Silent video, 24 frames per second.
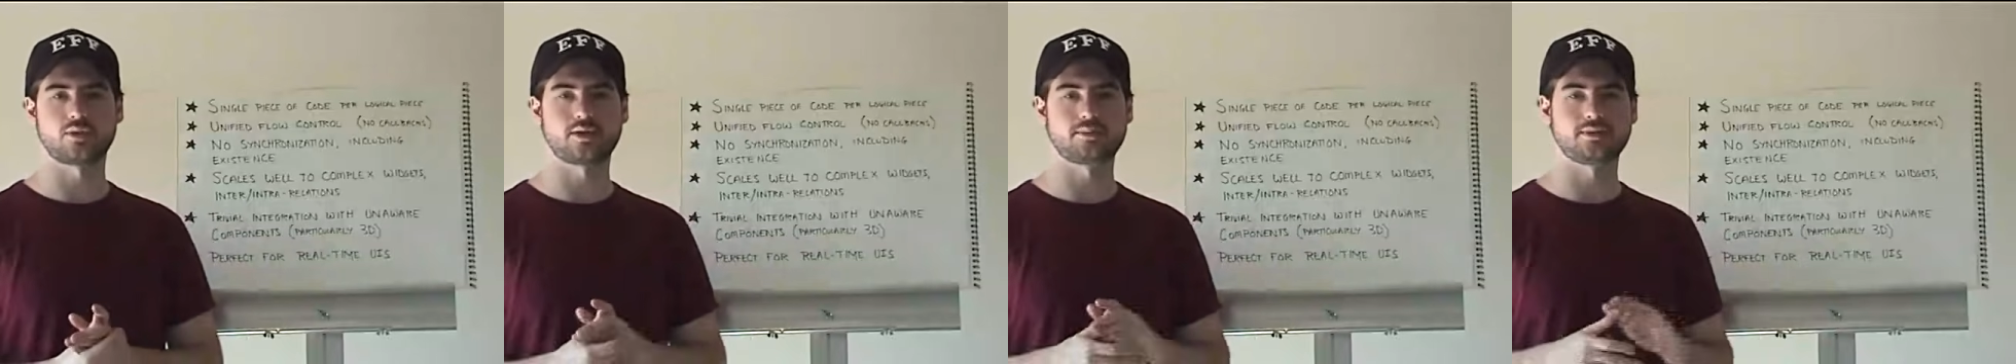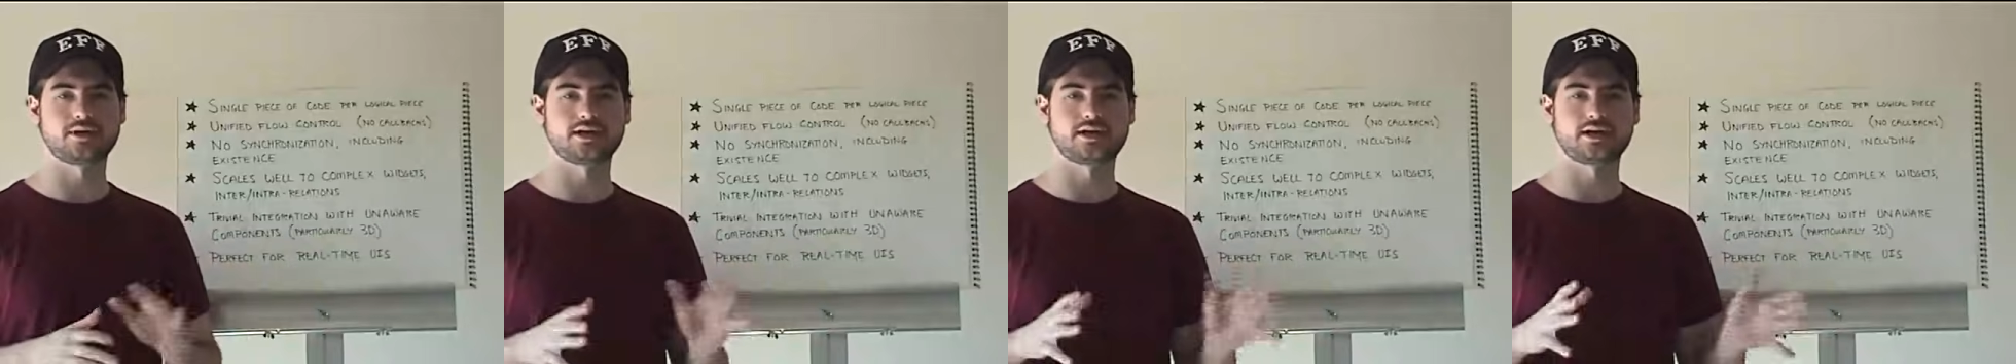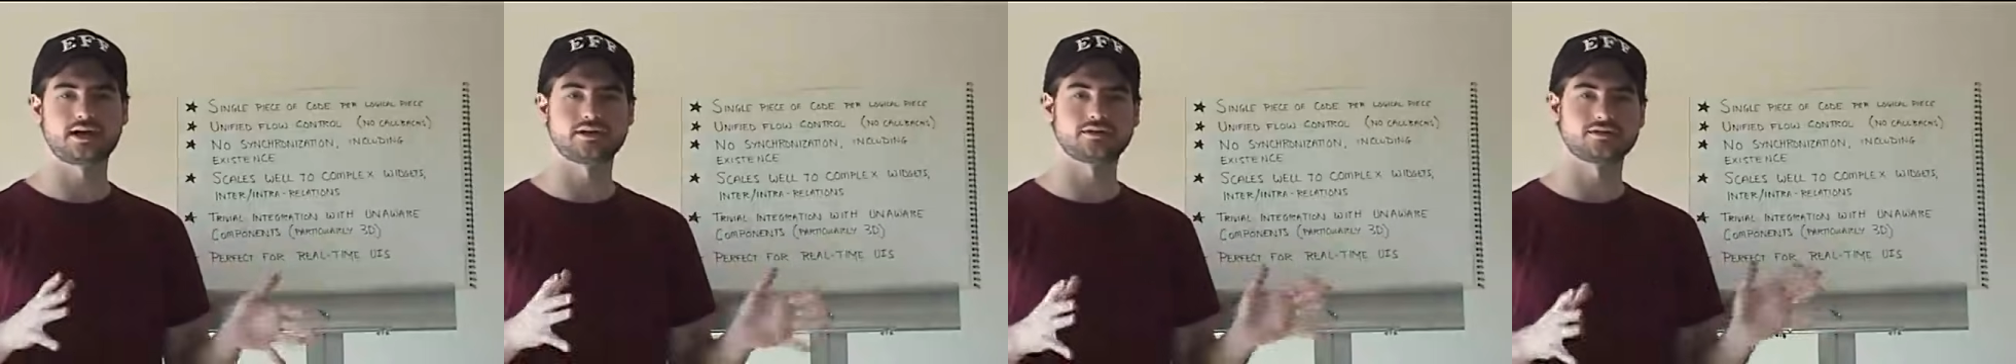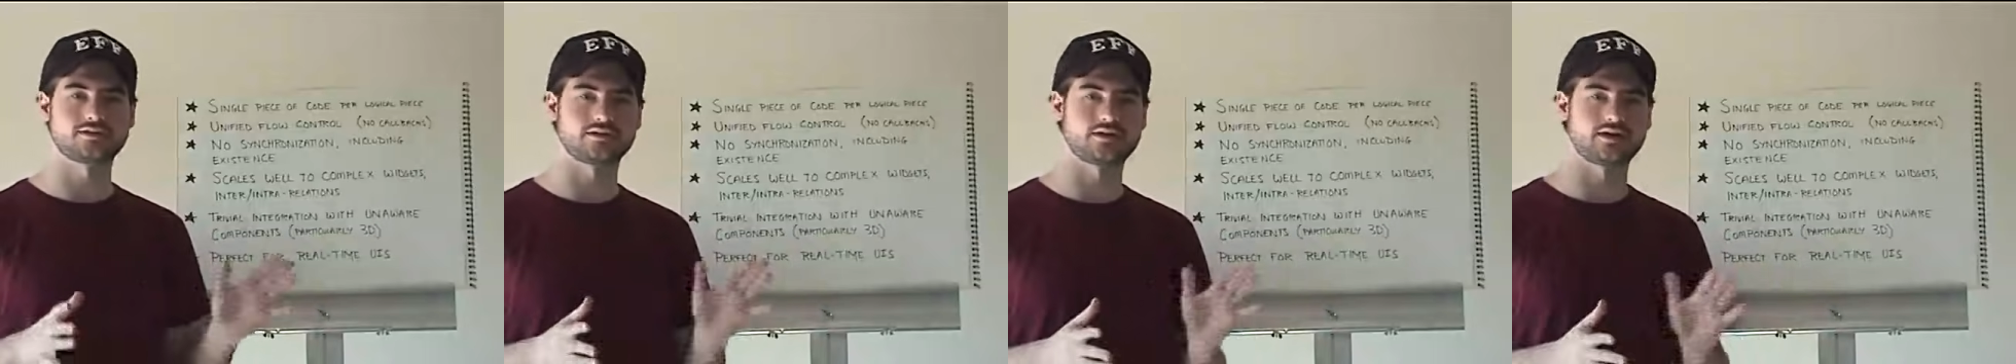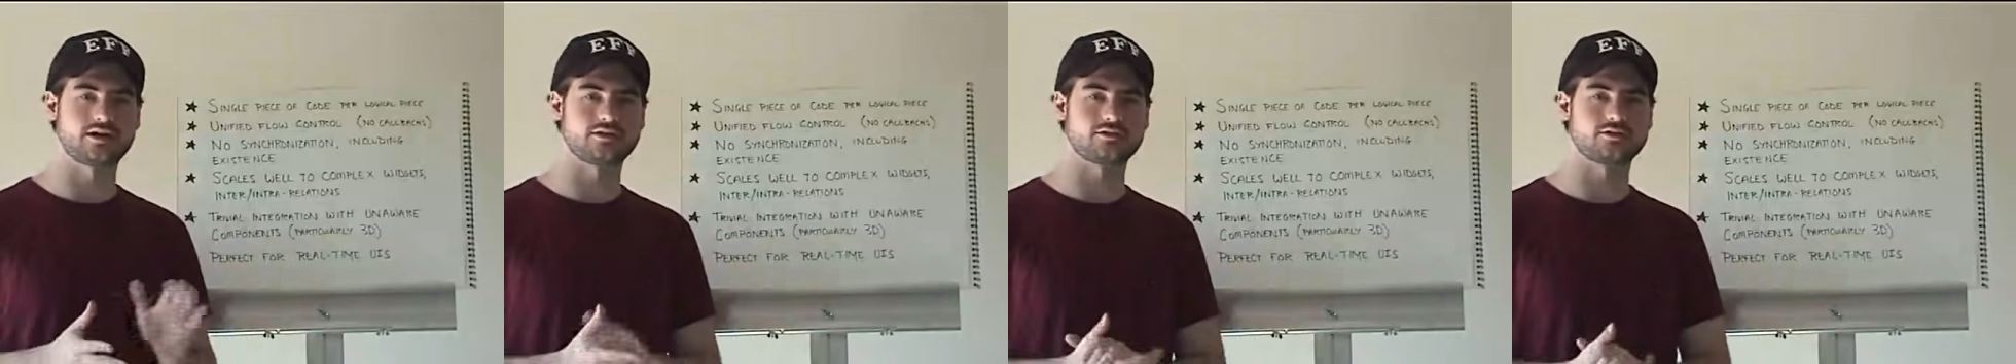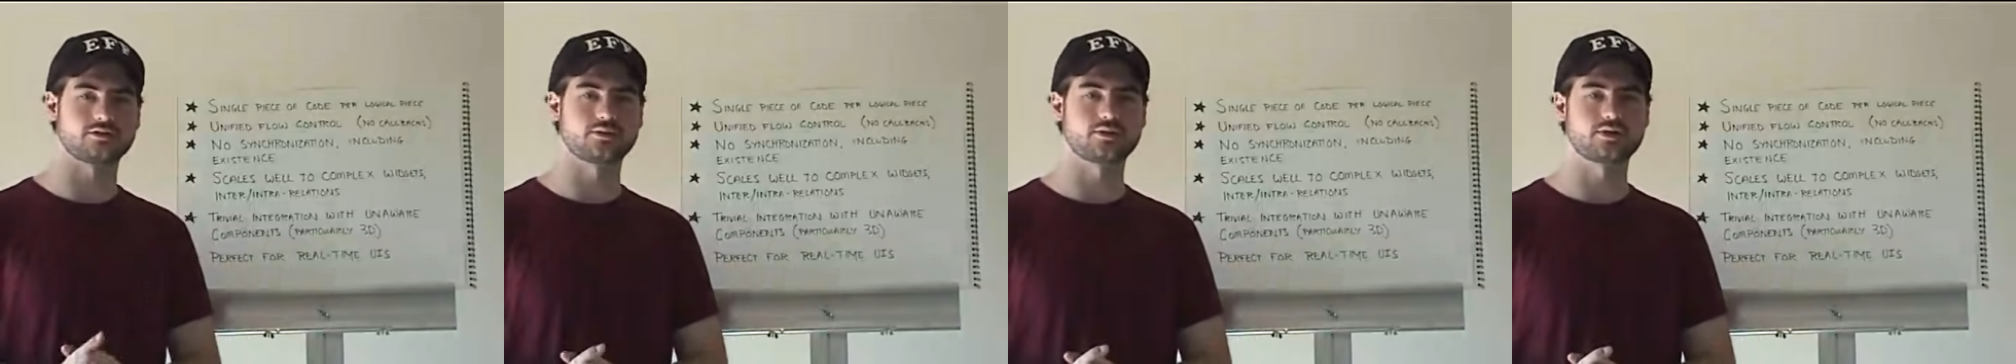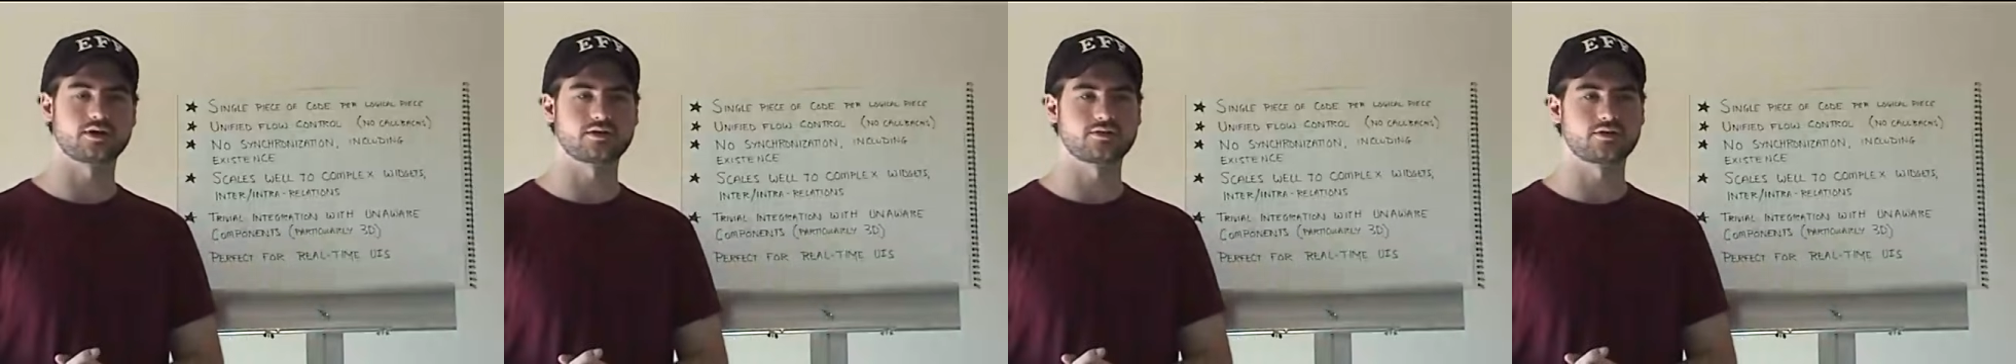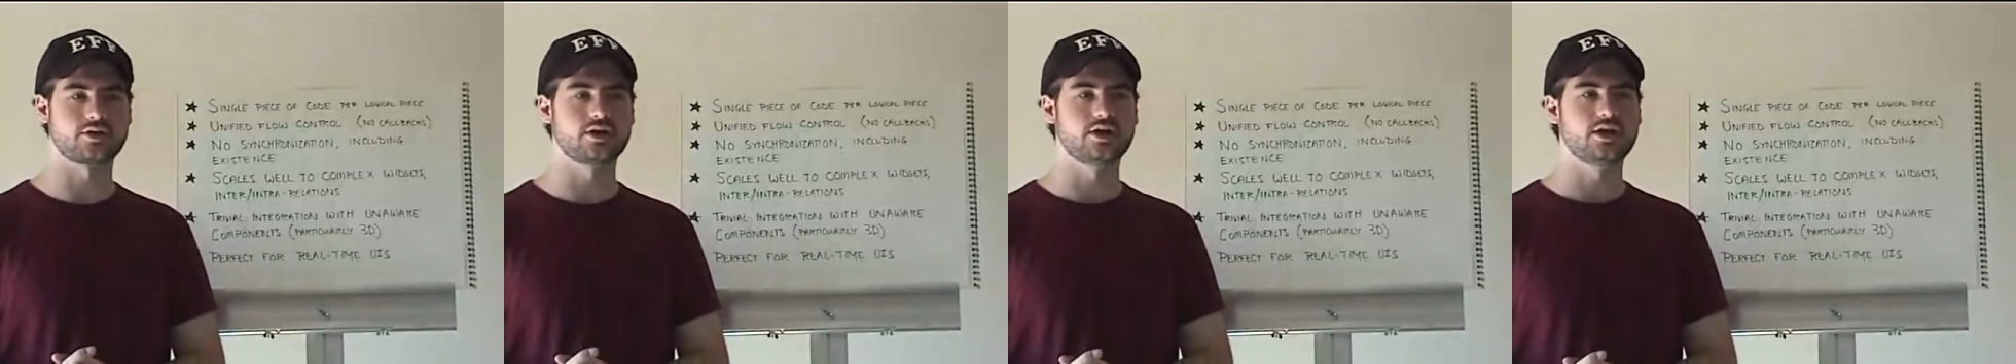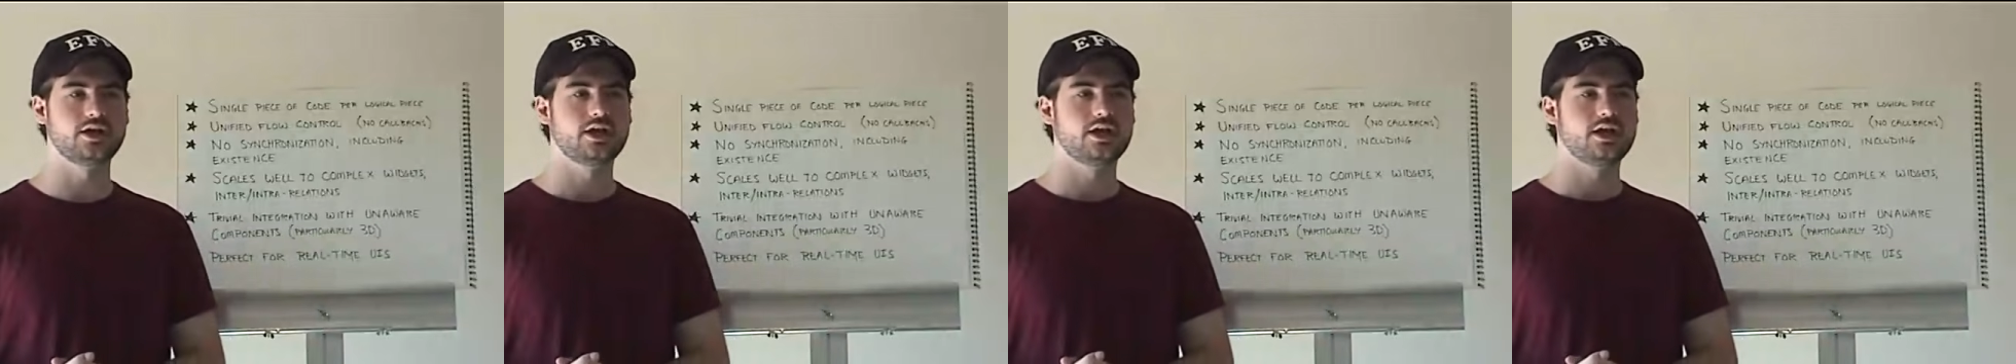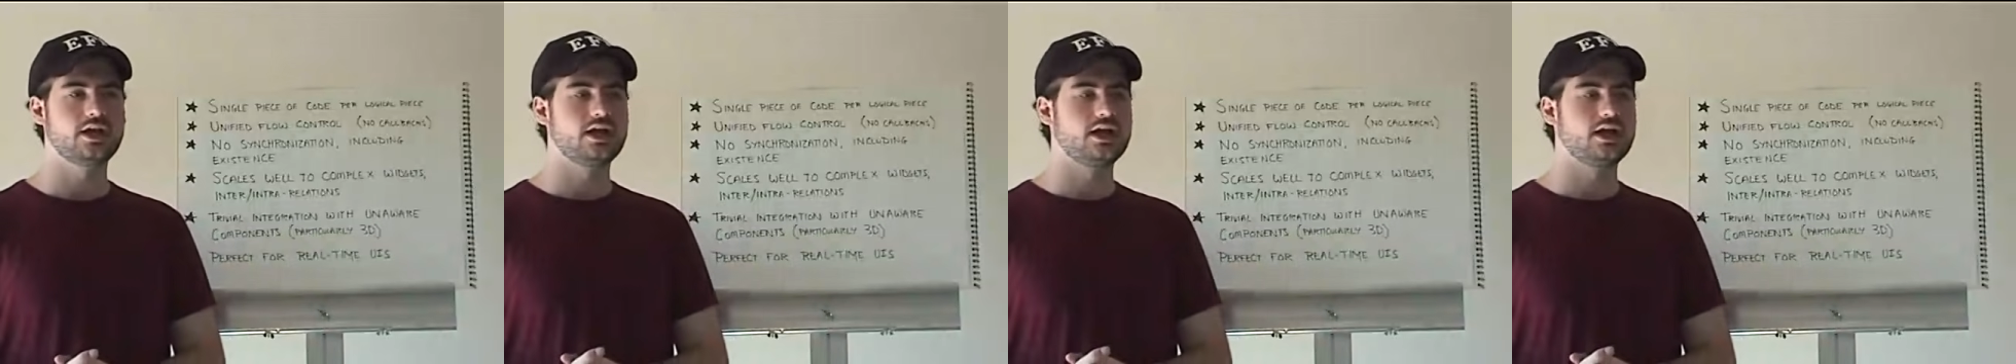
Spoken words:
webby kinds of things or whatever,